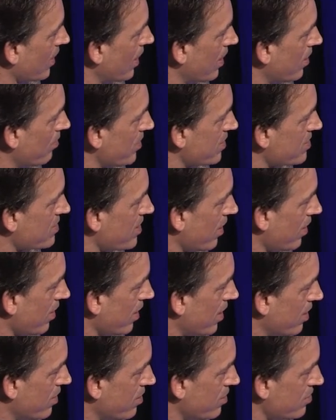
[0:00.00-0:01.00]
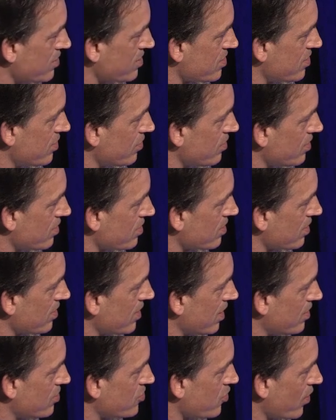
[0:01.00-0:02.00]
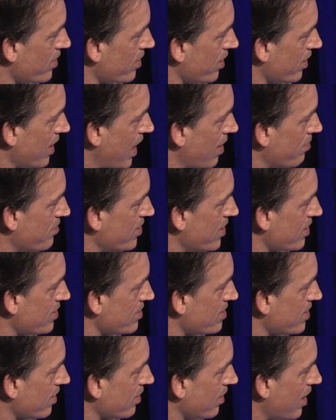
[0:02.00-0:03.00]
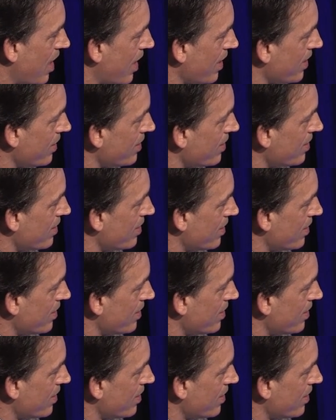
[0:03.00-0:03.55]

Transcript: um, until a new student uh, joined the lab, Yen-Ting Lai,